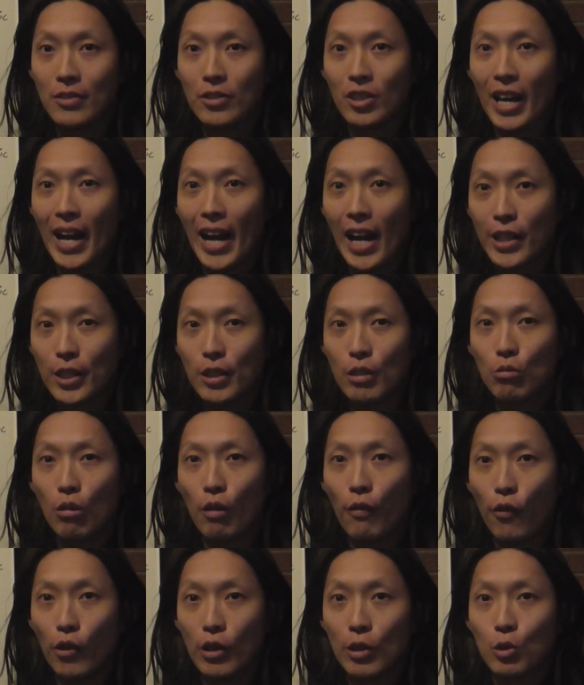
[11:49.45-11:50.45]
they're actually
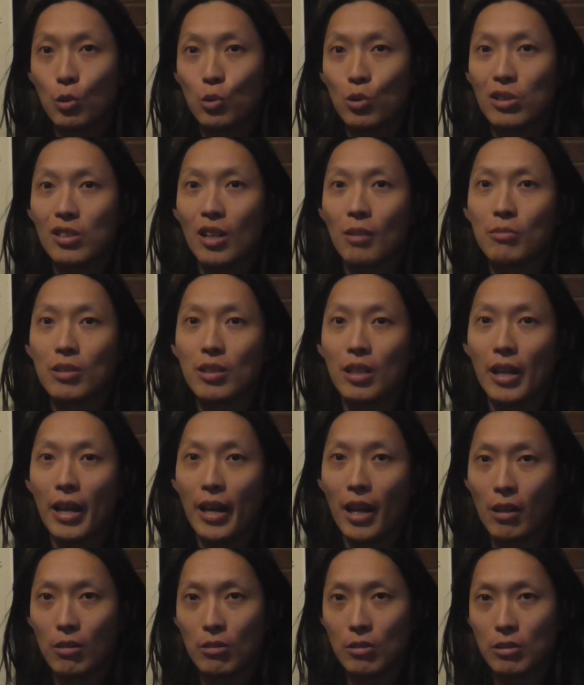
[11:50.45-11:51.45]
referring to something
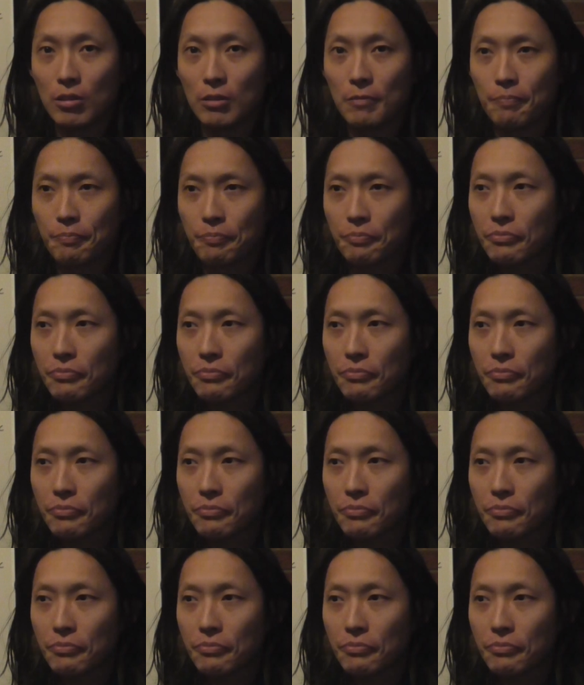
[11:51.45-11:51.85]
else.